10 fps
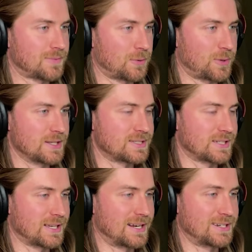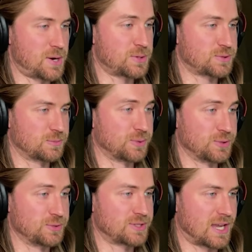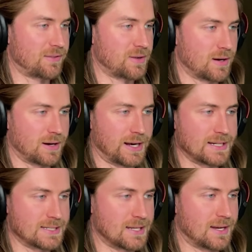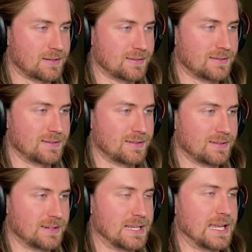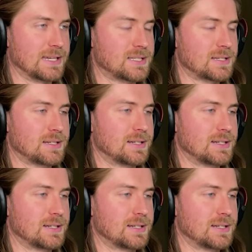Realistically, I need to also produce caviar, and I did not get